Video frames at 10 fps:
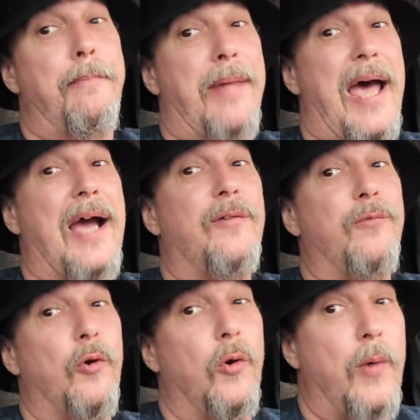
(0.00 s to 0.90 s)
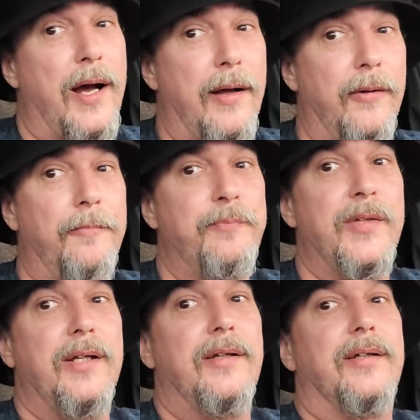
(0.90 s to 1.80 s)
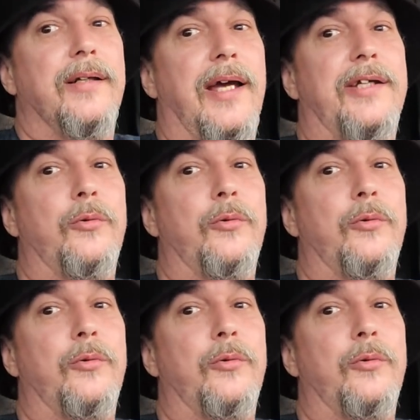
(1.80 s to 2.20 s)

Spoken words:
back for a while, like